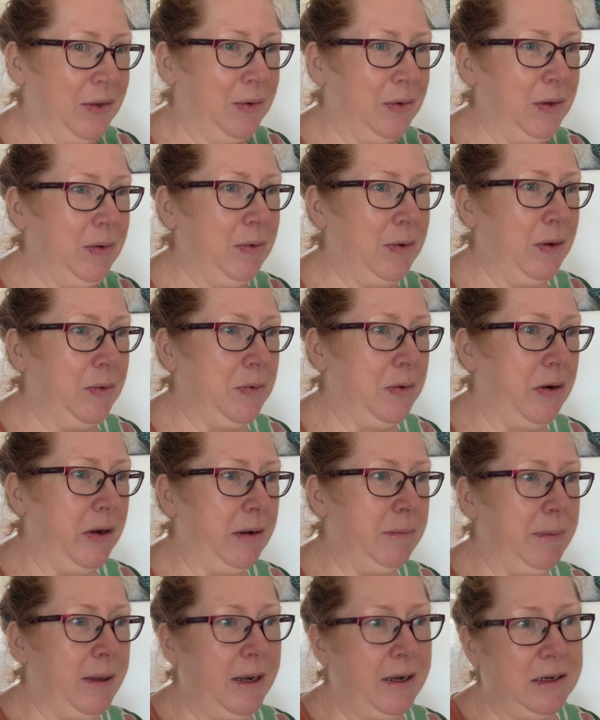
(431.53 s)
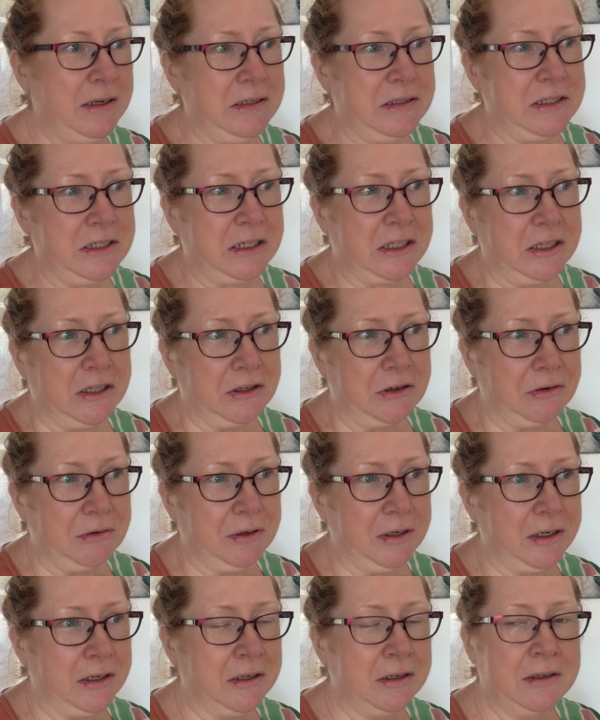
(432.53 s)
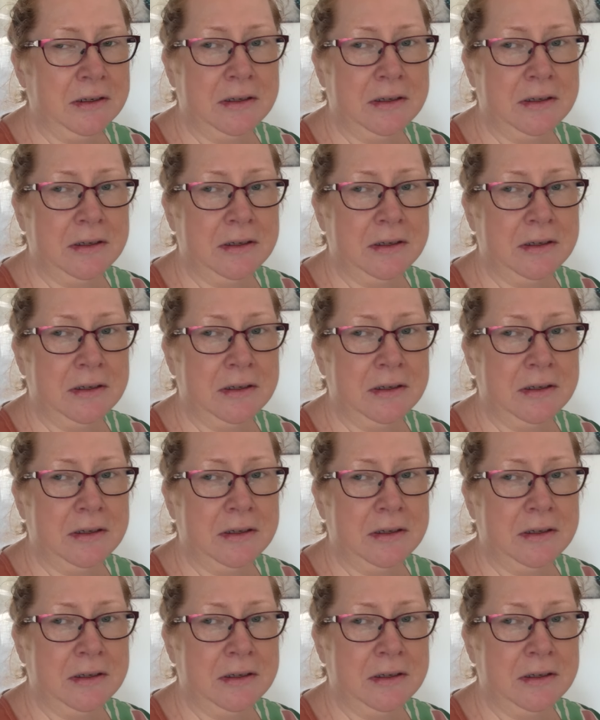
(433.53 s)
we won't worry about any decluttering.